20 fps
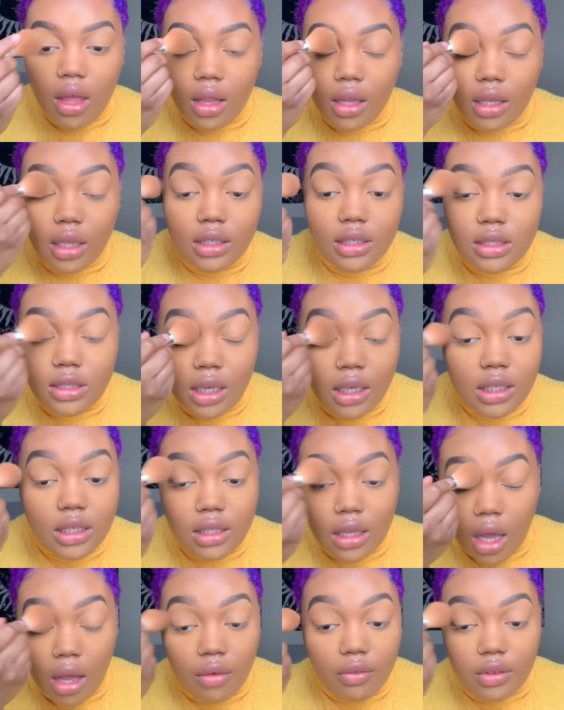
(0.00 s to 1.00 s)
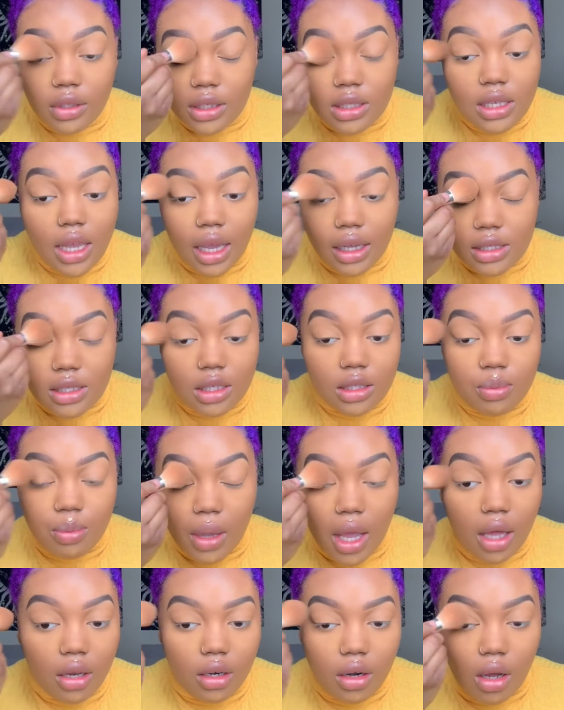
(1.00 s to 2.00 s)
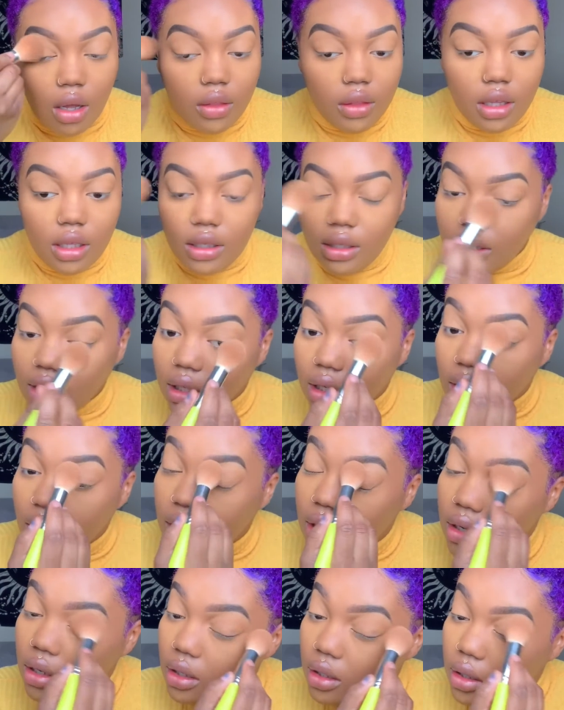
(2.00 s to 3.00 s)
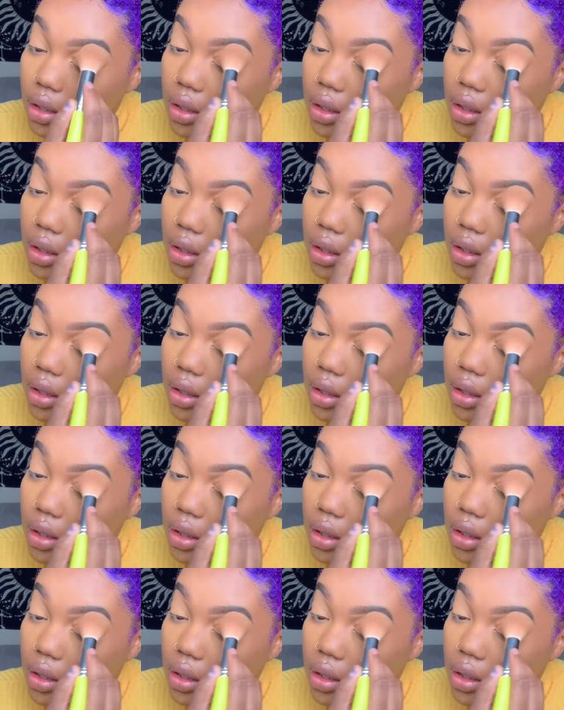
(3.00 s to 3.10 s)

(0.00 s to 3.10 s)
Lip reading: Let's dust off this excess powder on the lid.